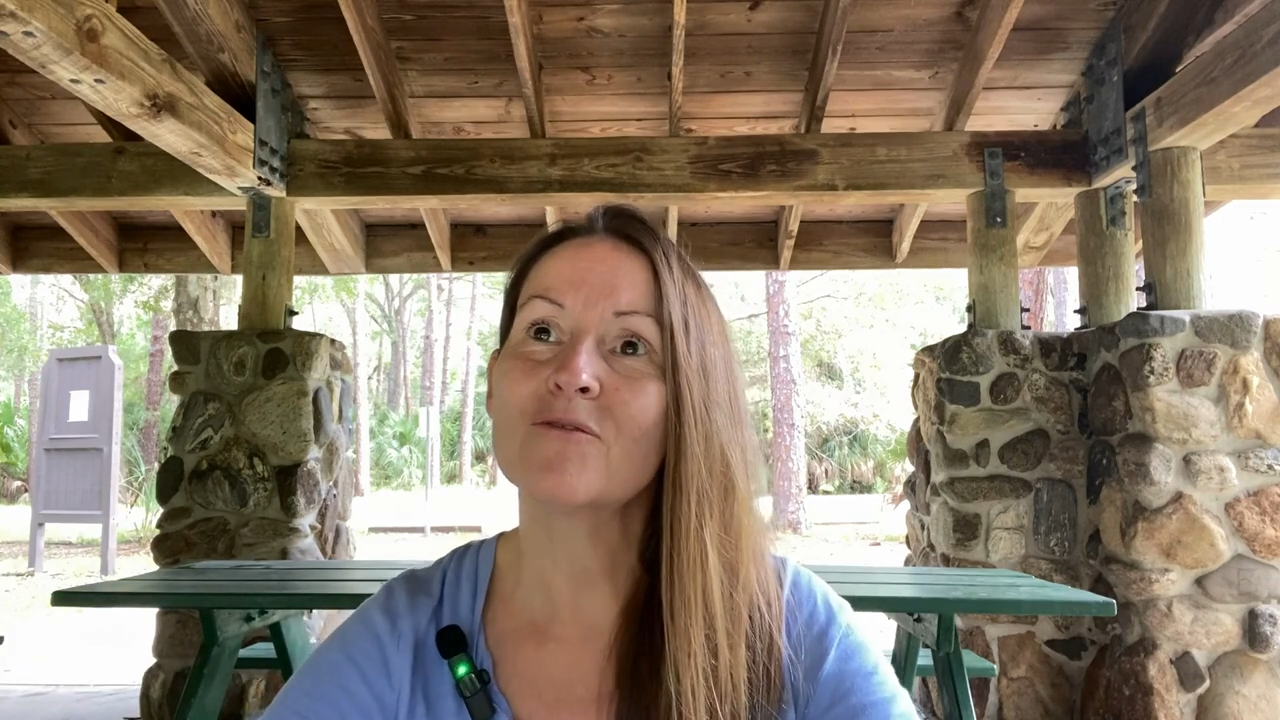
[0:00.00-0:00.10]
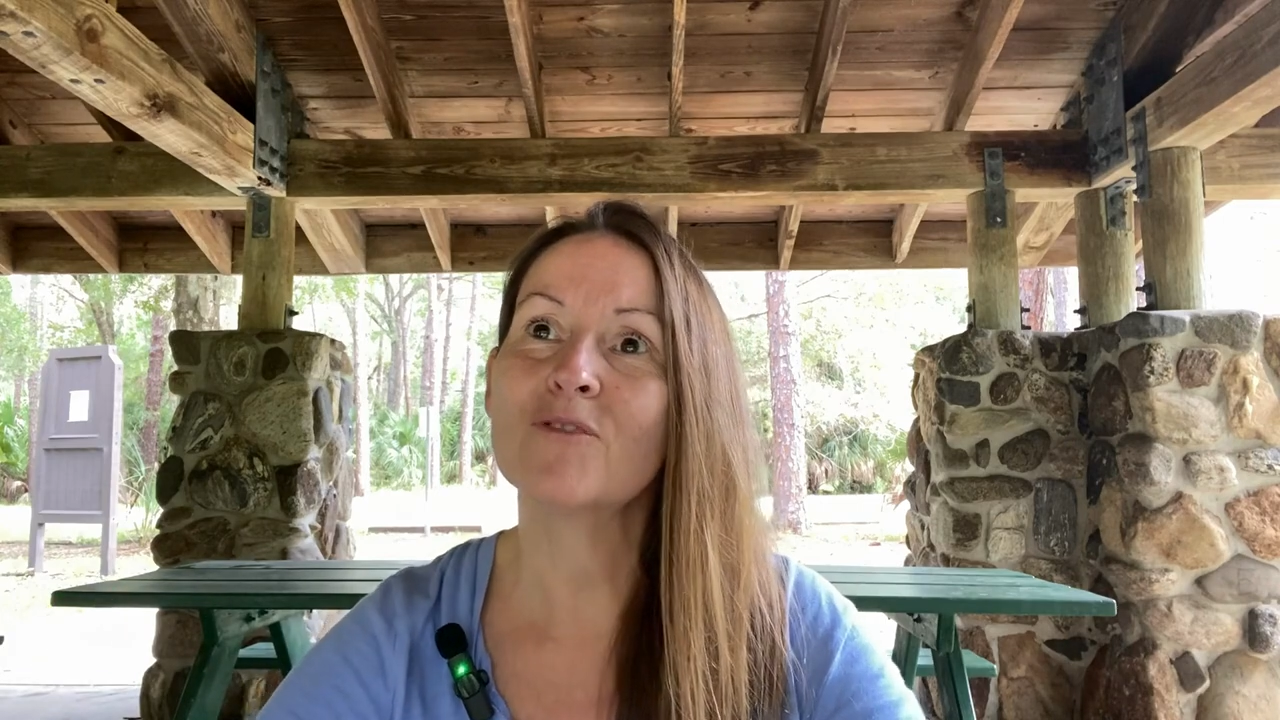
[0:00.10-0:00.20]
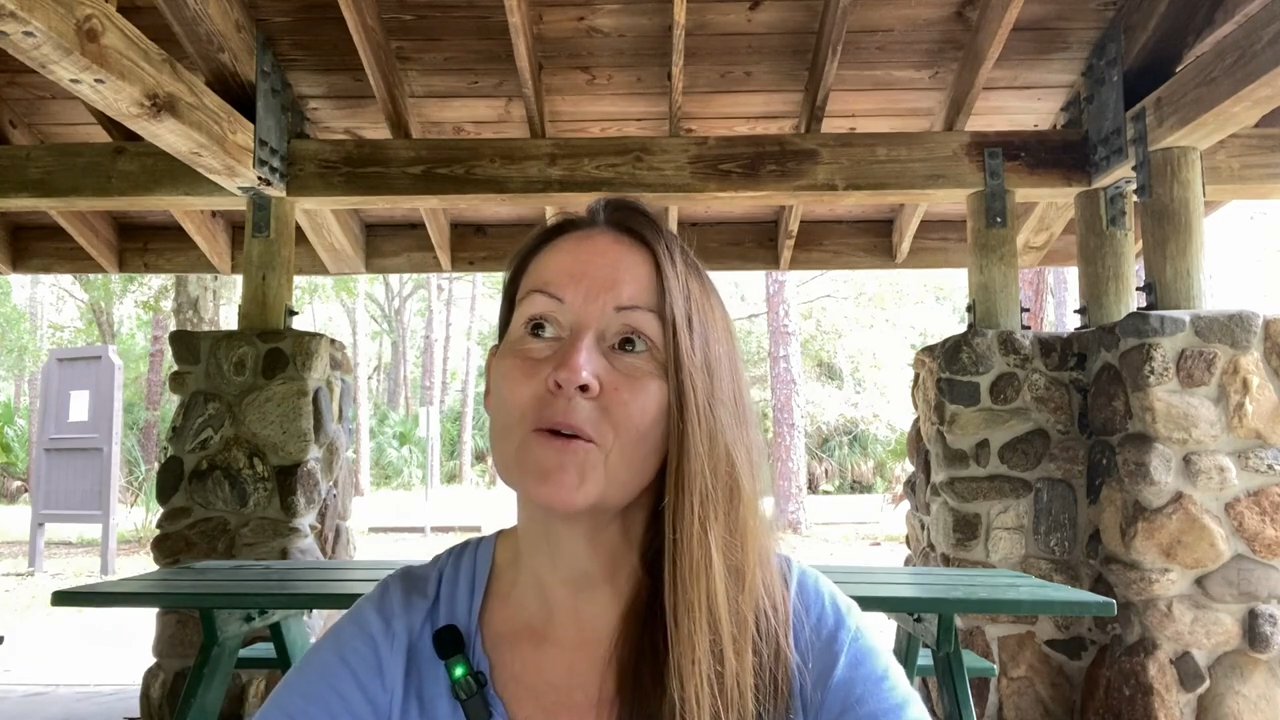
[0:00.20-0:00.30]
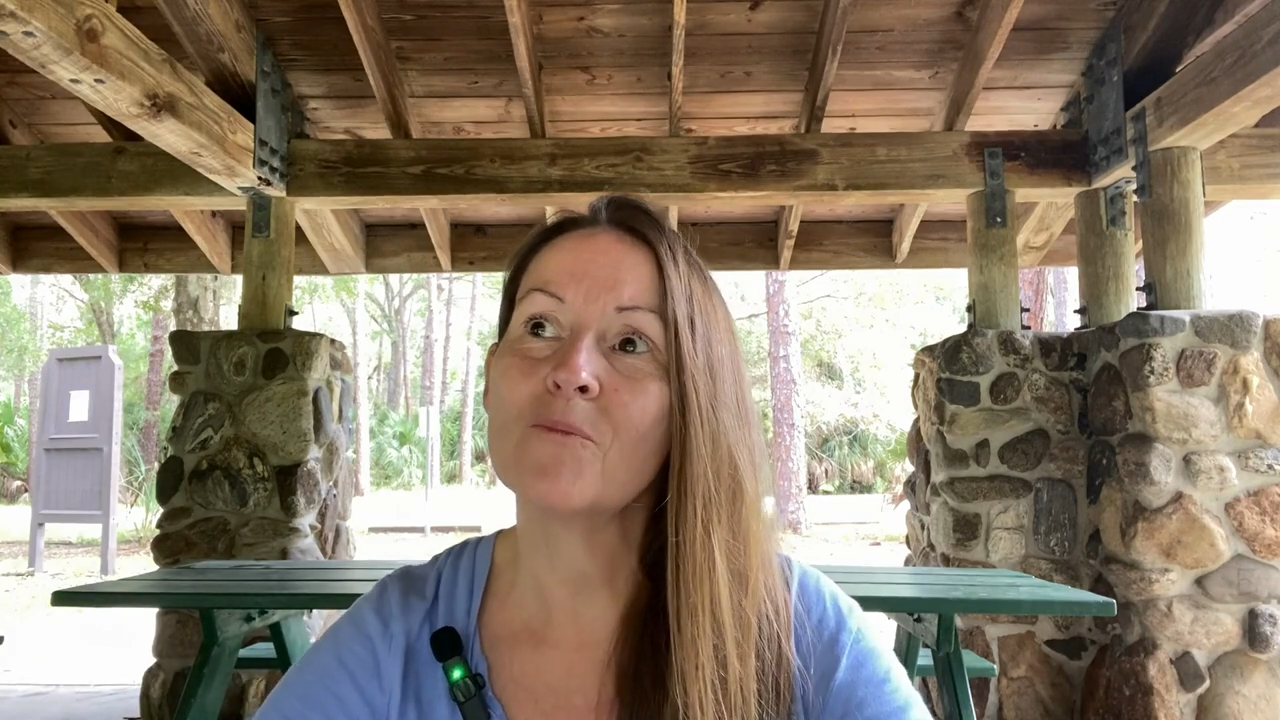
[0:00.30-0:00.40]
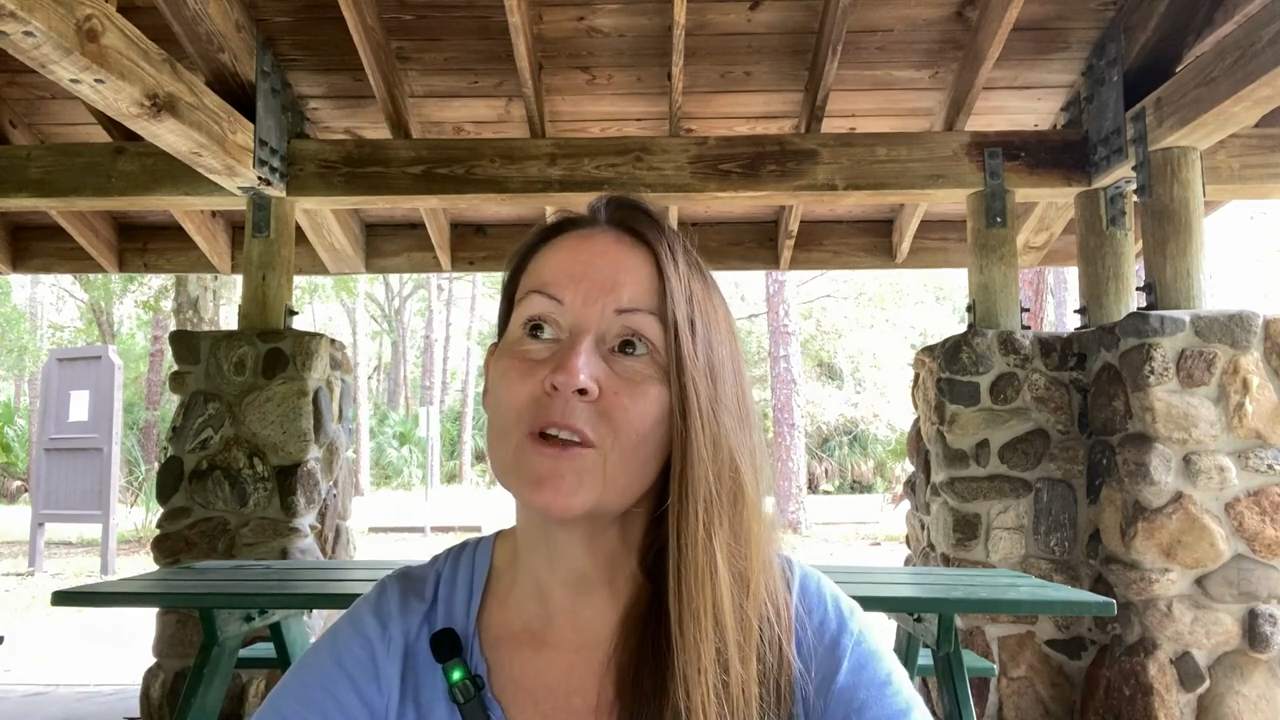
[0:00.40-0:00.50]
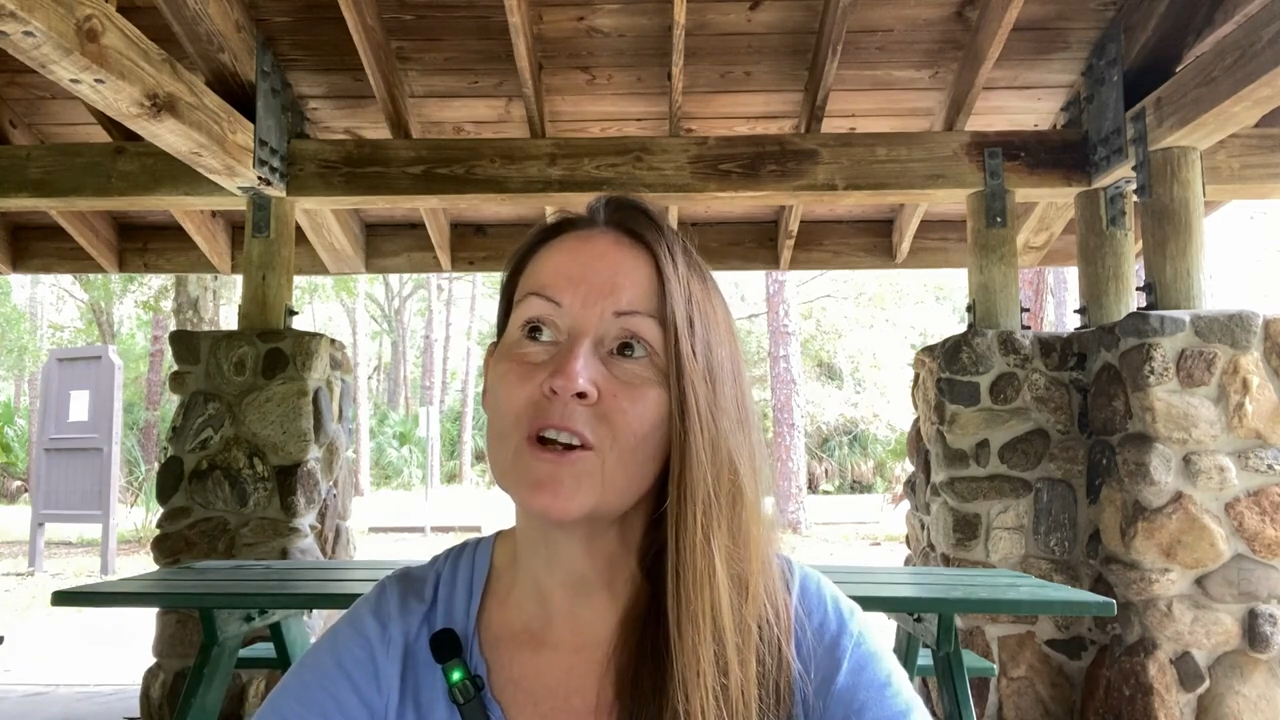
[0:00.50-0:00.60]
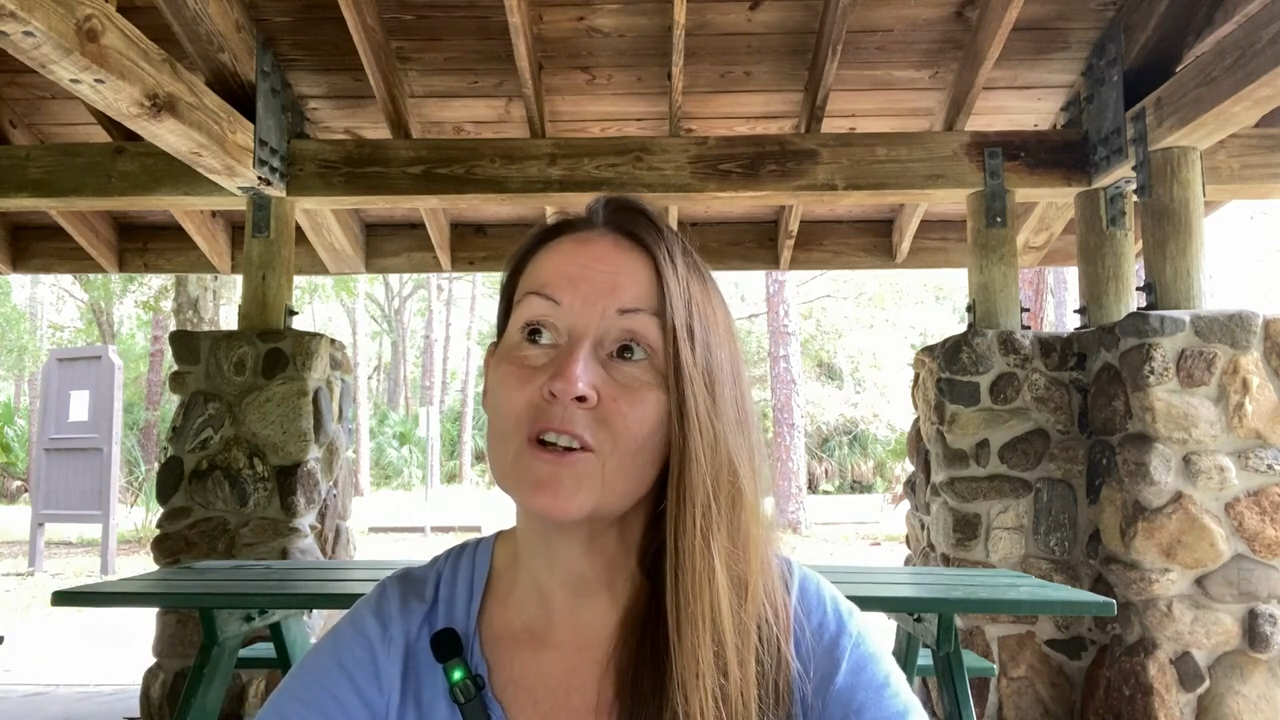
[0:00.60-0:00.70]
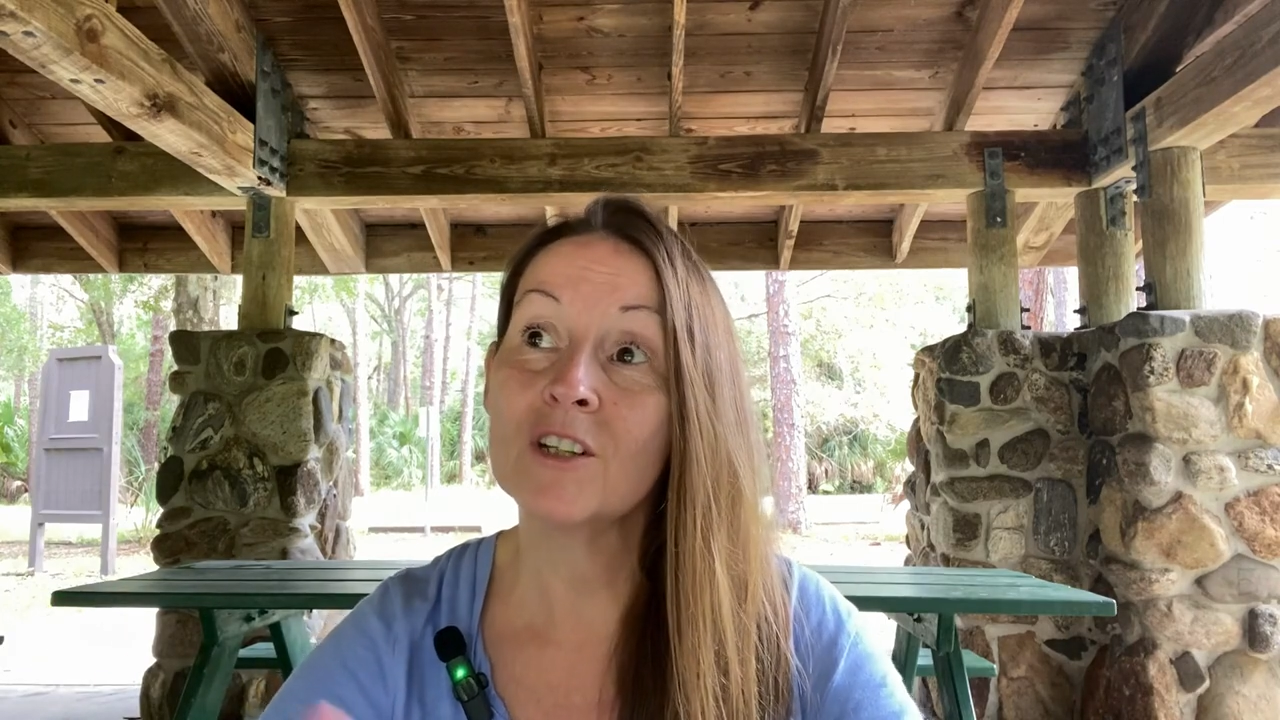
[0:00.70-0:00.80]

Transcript: from there,